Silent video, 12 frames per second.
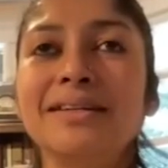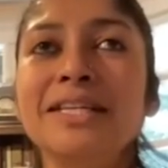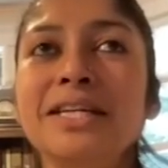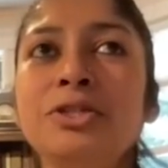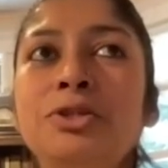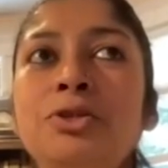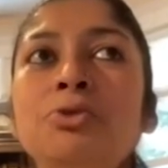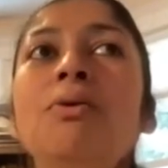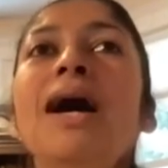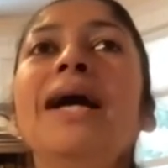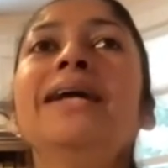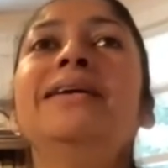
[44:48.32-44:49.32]
Vijay, do
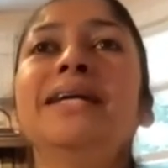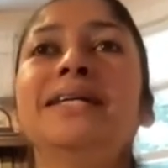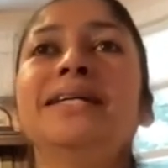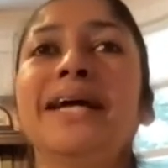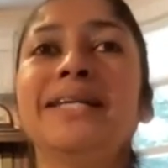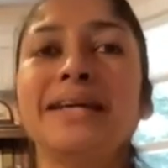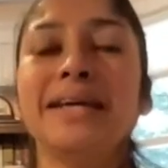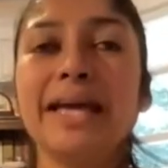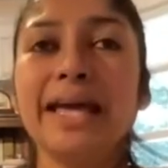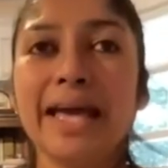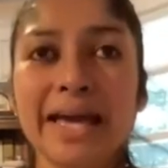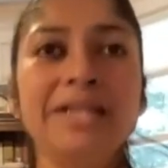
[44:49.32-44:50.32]
I regret
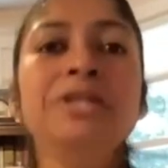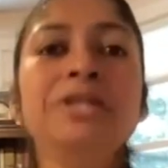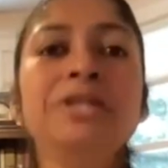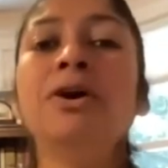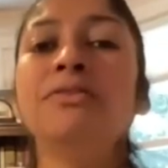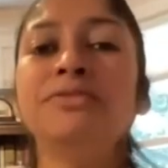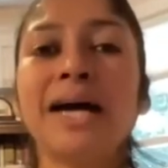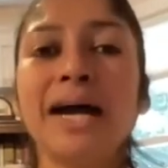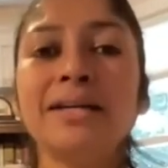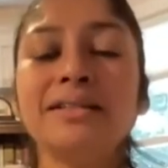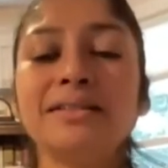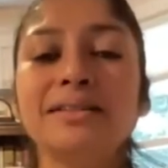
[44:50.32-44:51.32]
any of
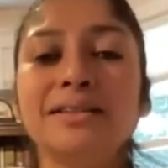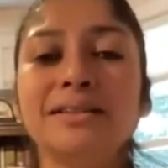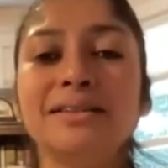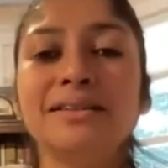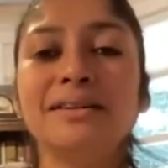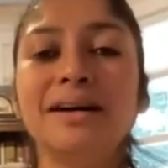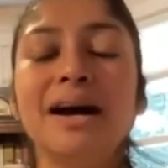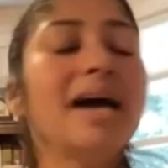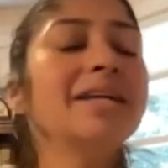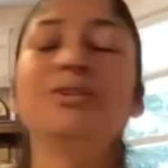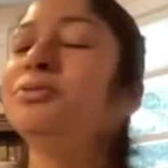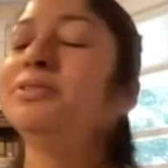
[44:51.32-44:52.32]
that? I
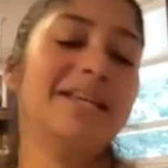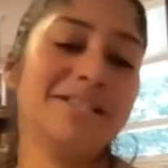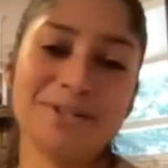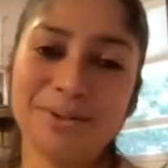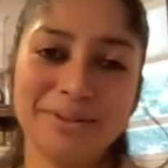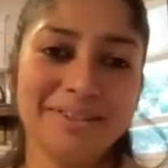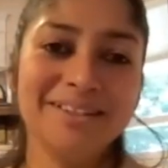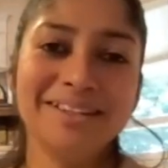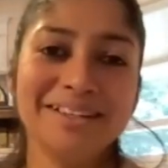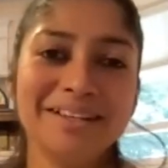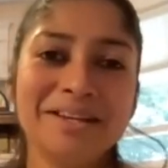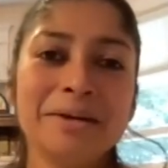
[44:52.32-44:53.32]
don't think so.
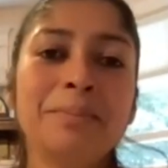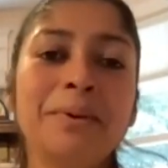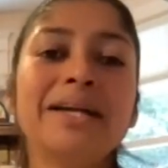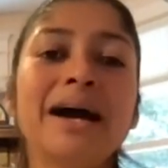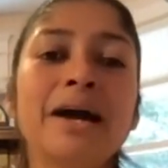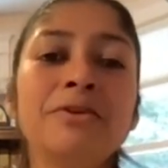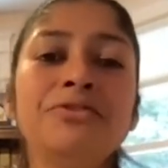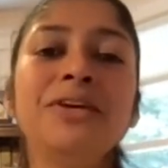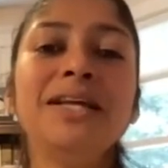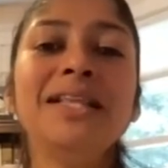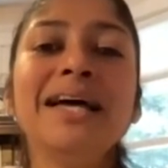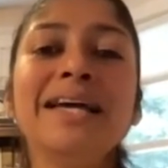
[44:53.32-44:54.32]
But I
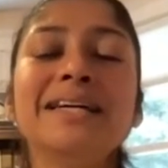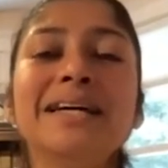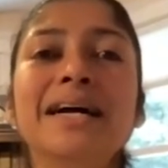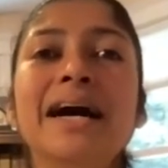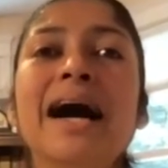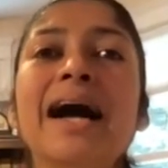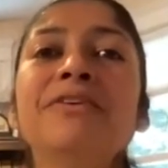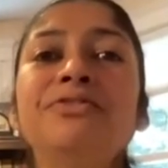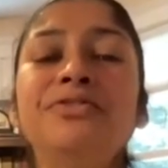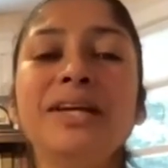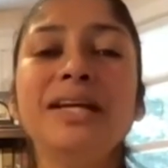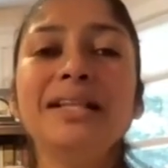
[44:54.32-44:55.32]
feel like I
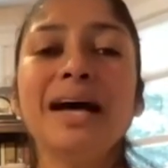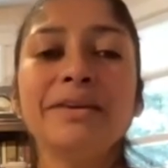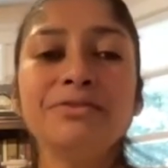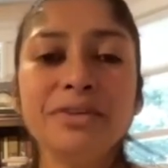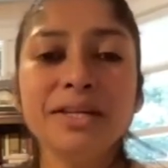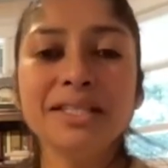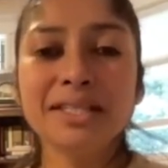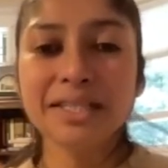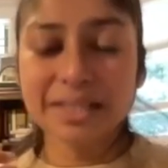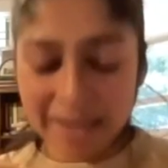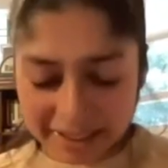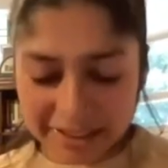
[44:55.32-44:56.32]
feel
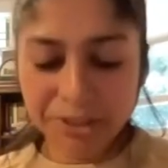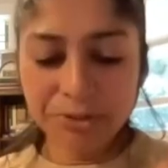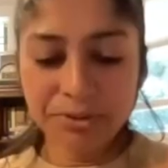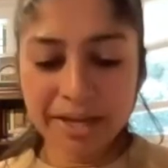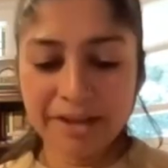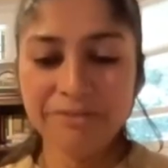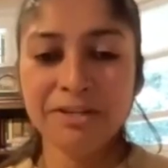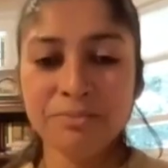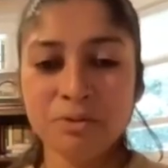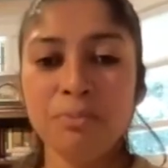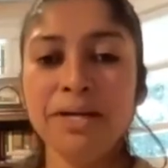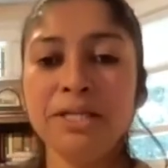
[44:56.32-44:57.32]
gratitude every
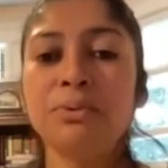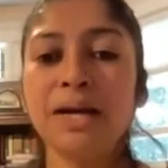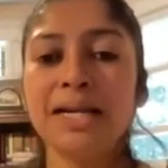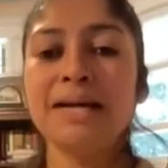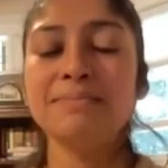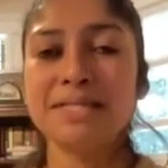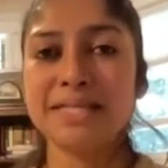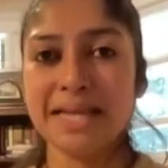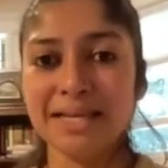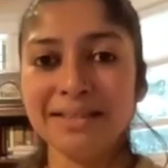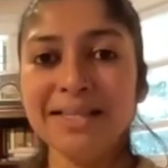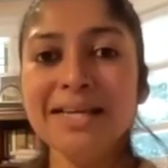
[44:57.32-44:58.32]
moment while I'm
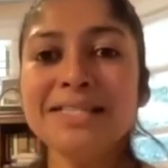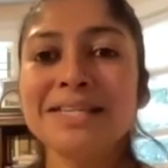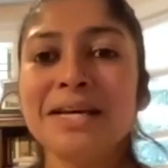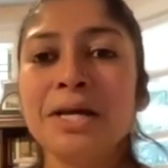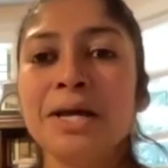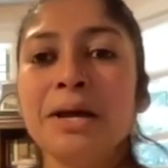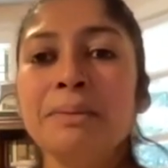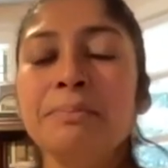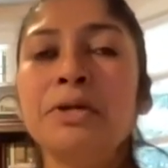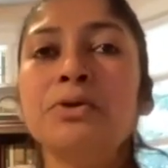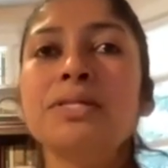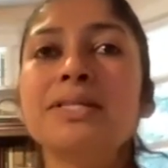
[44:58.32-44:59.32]
saying this,
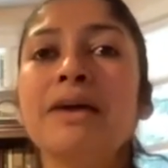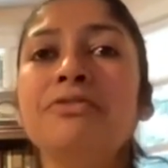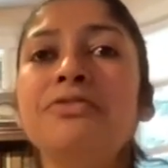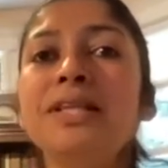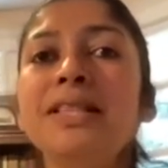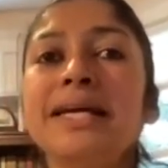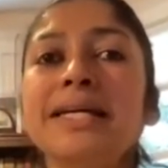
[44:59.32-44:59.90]
because I feel